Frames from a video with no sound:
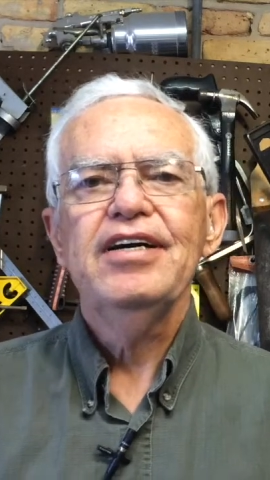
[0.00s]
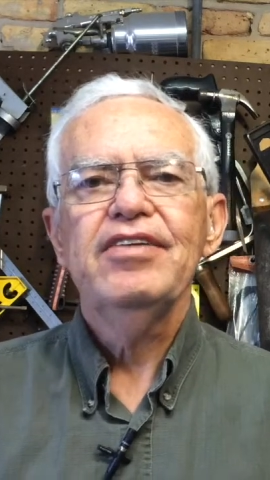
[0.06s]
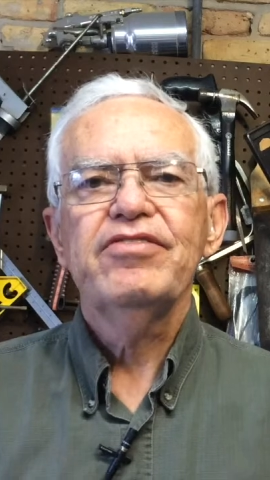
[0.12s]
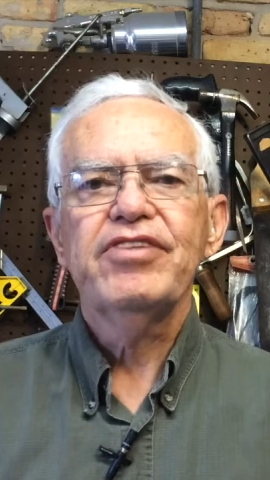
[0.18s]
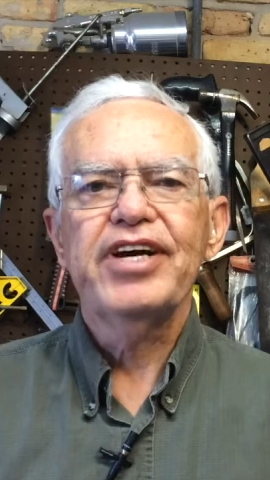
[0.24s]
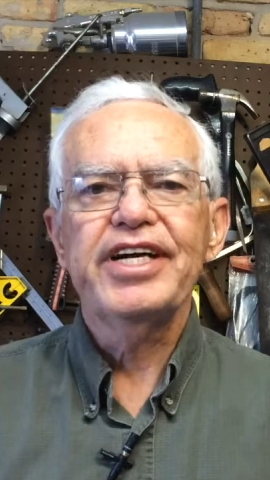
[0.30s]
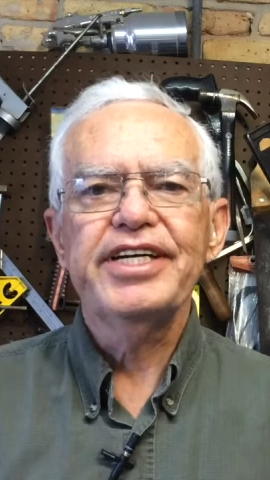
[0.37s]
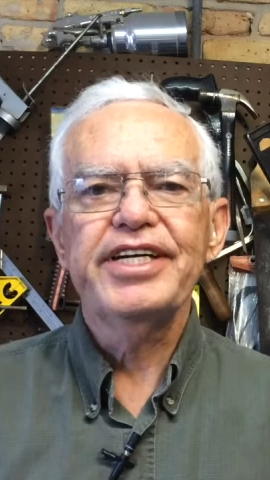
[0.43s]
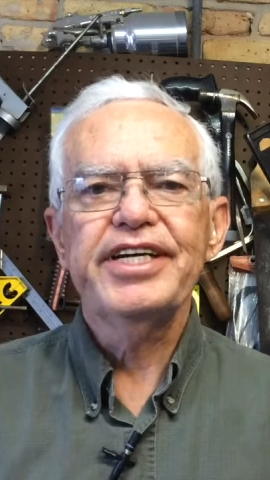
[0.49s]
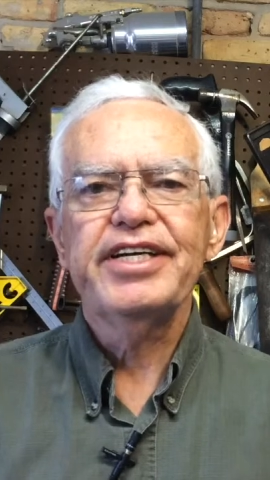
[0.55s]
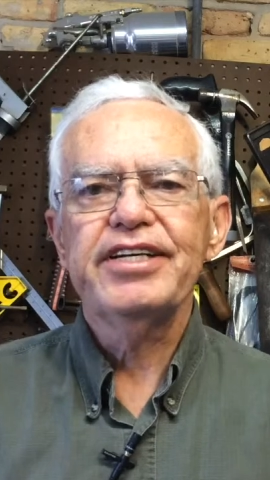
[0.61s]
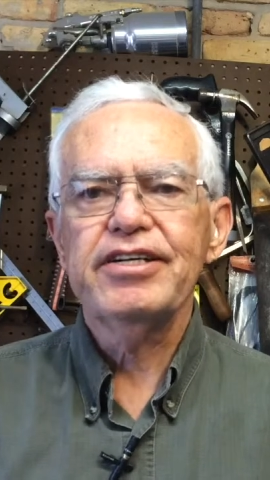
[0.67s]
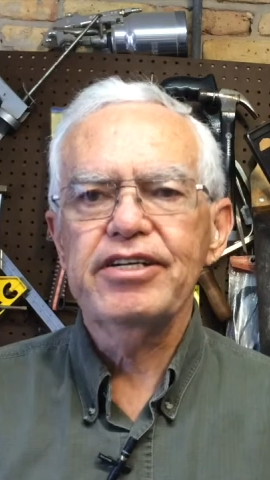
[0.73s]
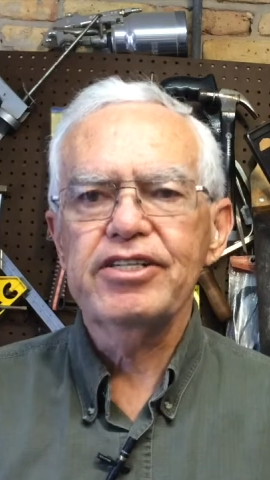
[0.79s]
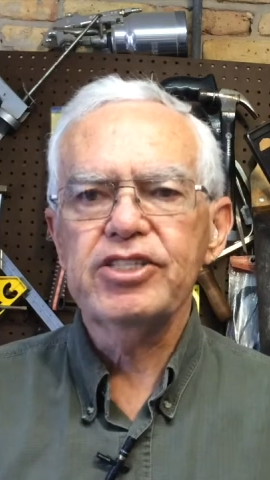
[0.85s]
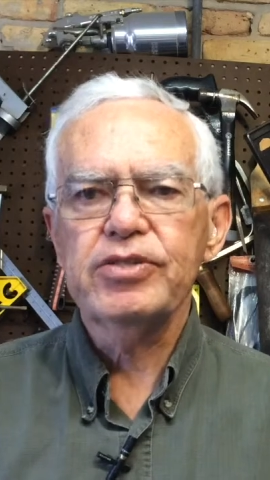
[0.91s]
finding
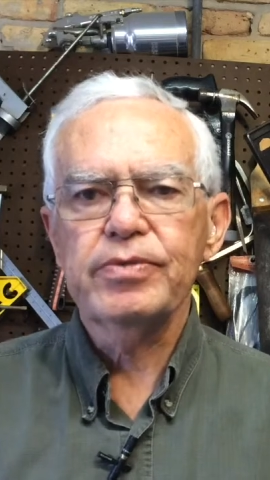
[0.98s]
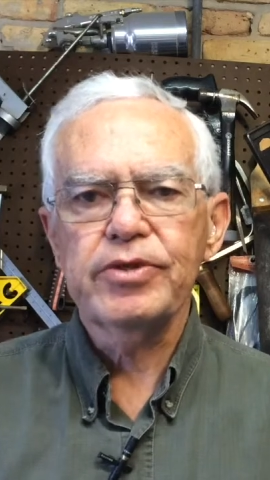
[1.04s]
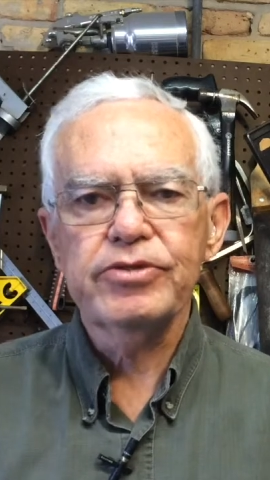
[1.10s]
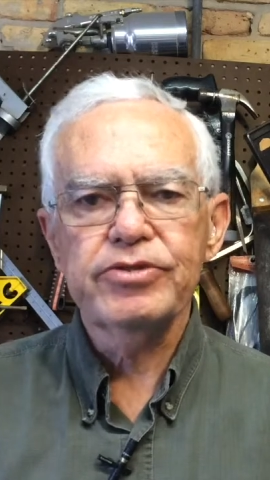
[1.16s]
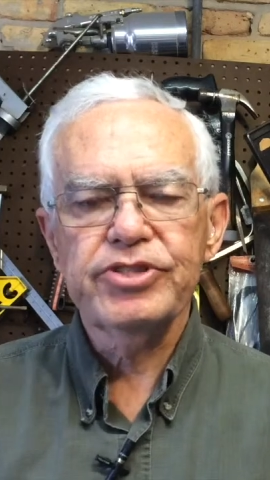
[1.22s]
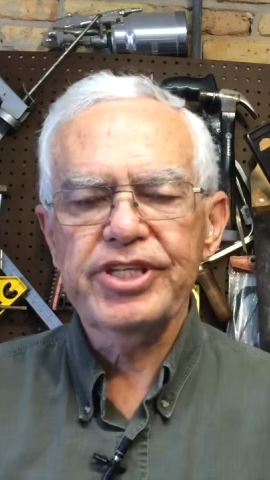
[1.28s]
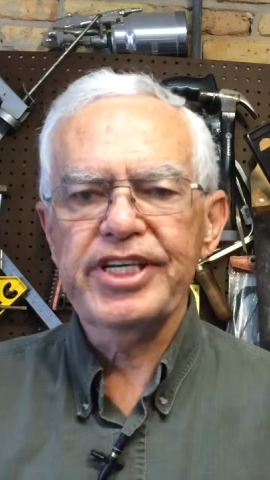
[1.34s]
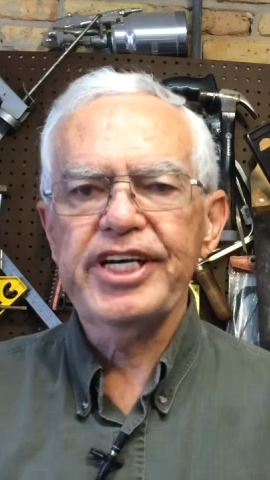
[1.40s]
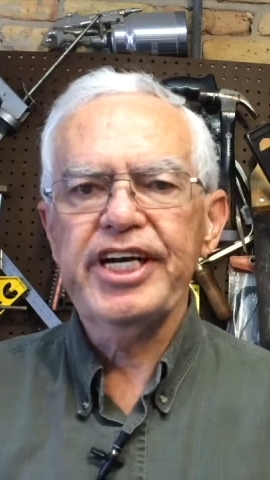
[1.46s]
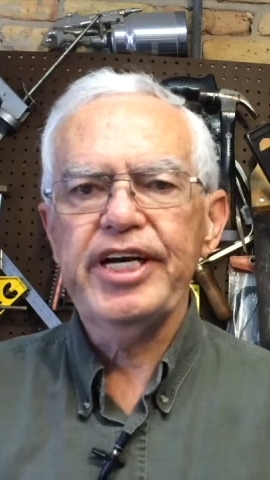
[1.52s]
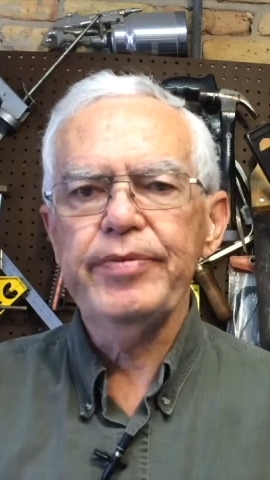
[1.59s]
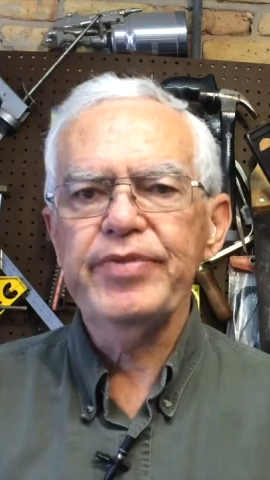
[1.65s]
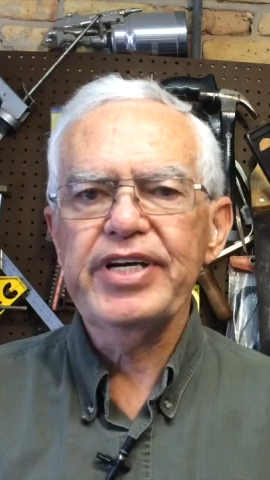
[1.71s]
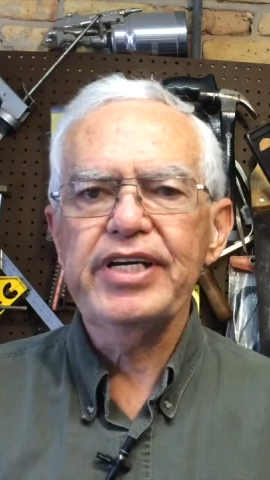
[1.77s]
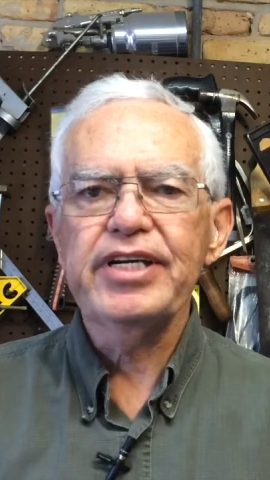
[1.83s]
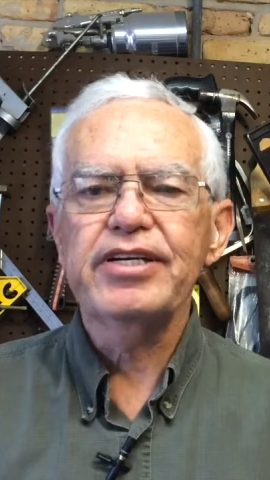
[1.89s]
customers and
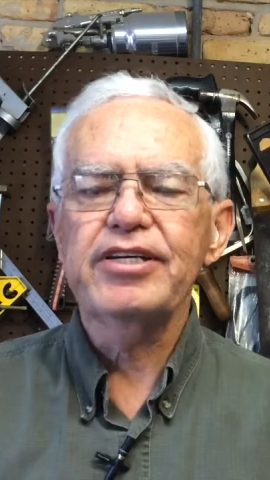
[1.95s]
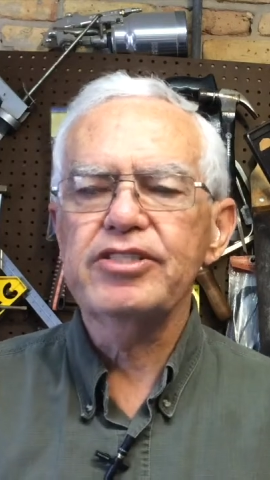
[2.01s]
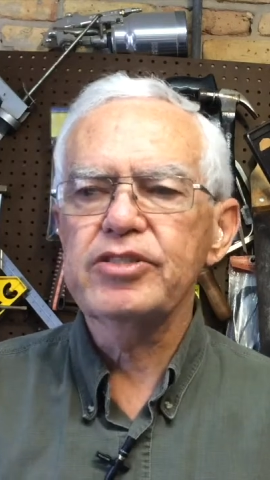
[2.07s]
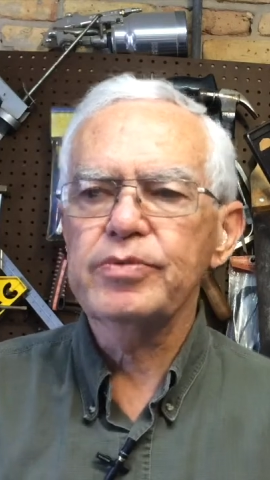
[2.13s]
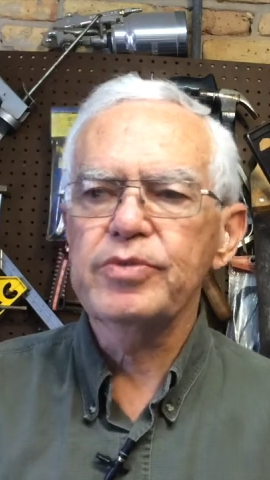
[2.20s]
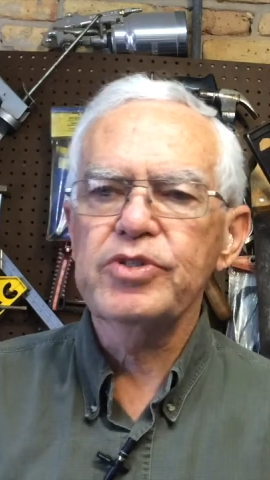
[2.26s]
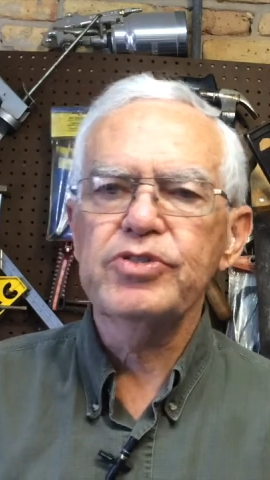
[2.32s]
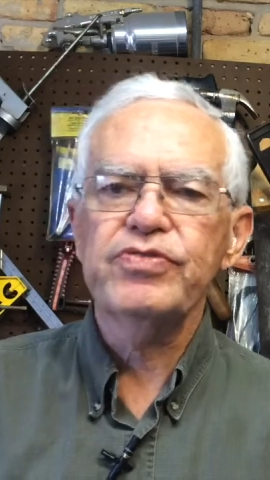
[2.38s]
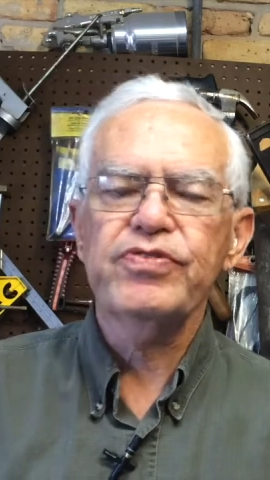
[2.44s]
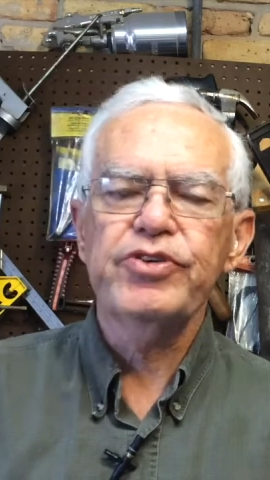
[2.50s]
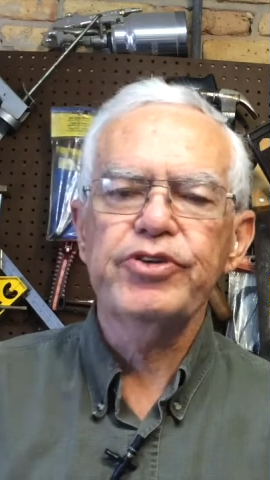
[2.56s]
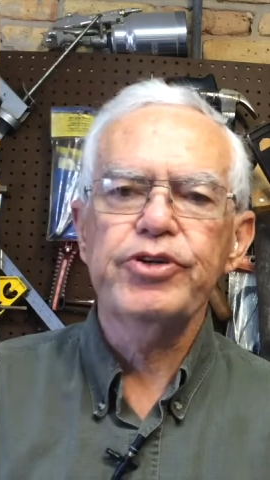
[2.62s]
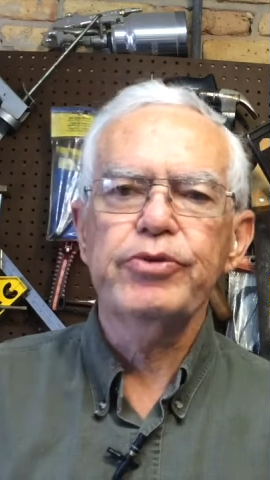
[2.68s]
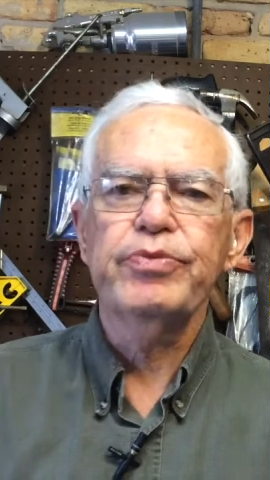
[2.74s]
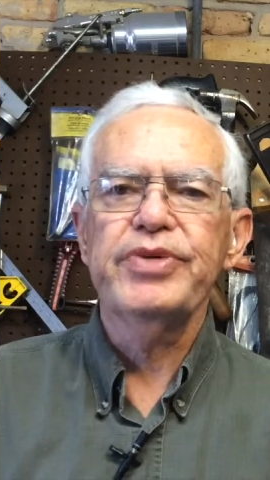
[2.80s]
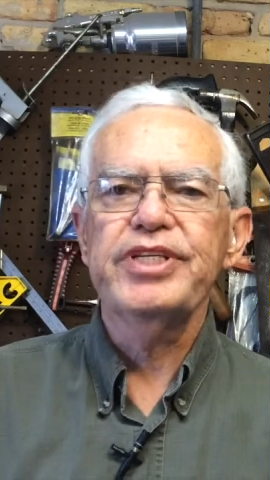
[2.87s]
keeping customers for
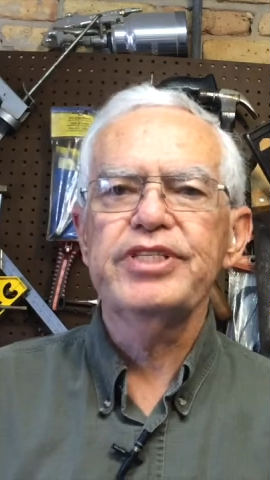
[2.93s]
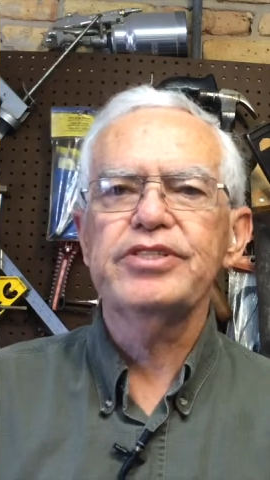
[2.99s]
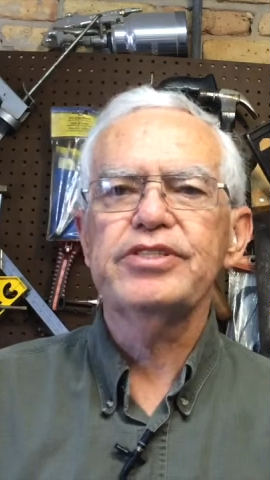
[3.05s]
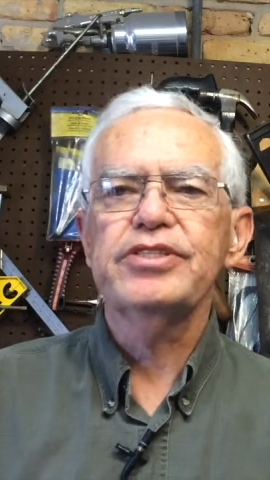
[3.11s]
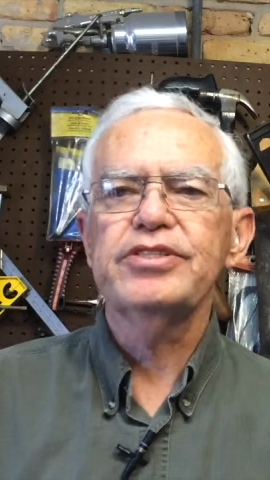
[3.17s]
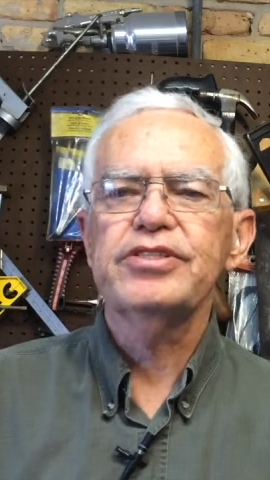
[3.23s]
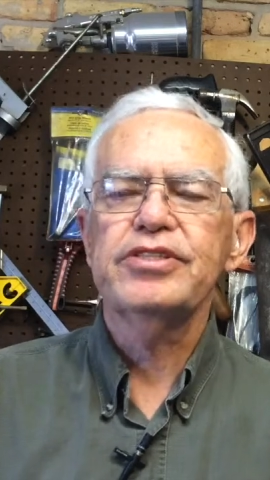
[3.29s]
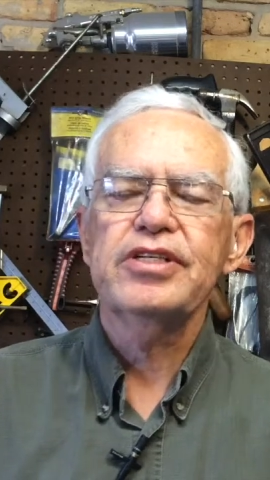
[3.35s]
your business.